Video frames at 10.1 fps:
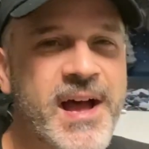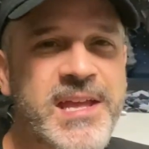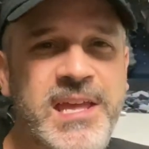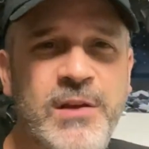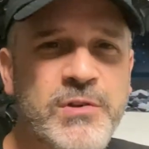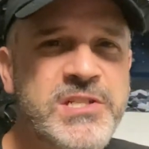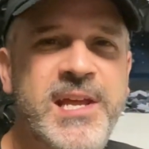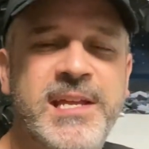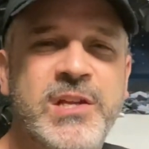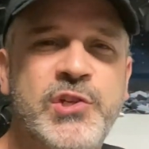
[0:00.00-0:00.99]
He was
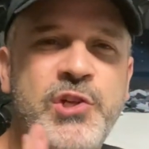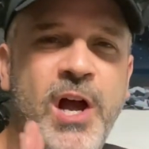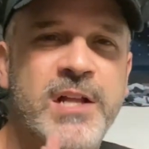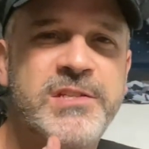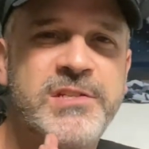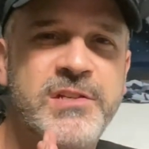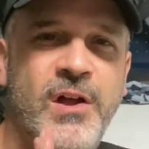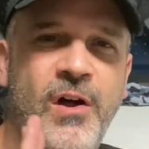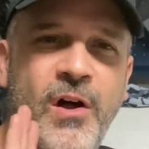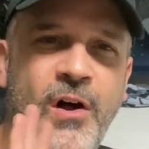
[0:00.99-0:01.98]
taking shots,
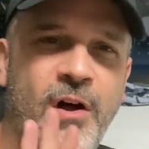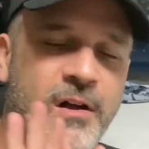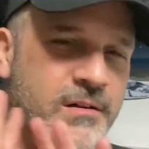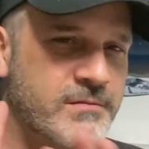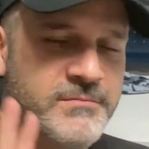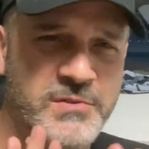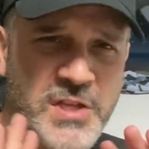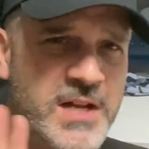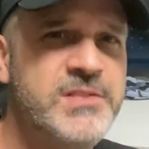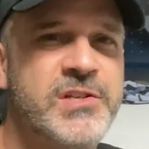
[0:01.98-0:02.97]

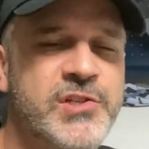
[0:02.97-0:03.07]
tons of